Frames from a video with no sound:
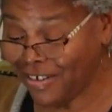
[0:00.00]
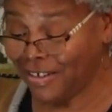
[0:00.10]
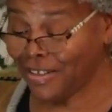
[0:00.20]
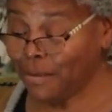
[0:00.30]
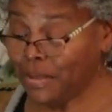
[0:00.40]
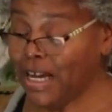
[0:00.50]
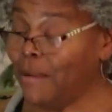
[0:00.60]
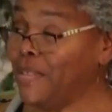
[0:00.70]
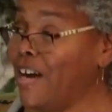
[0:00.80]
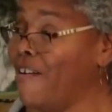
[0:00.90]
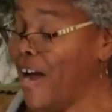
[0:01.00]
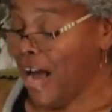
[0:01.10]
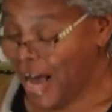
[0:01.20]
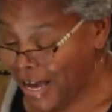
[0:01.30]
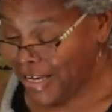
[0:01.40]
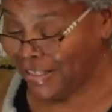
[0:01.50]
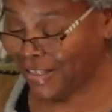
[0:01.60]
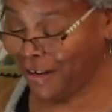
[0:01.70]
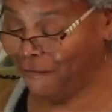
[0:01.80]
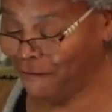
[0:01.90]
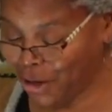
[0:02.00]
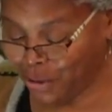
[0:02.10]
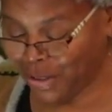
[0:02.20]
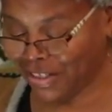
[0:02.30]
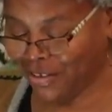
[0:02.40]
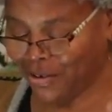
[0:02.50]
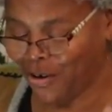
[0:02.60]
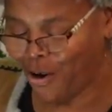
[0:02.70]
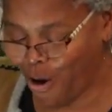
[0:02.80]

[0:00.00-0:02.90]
Sometimes our eyes can focus on